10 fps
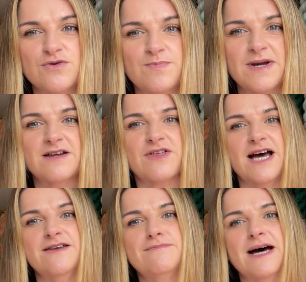bear
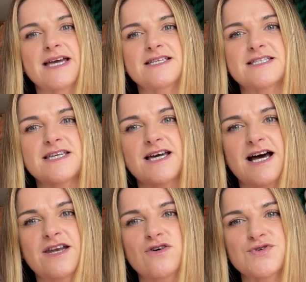that in mind.
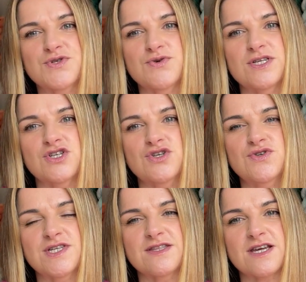And also it's
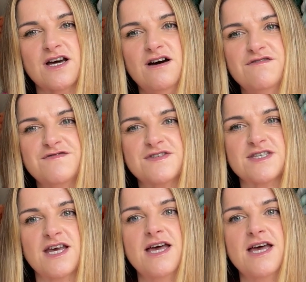used in the cuffs.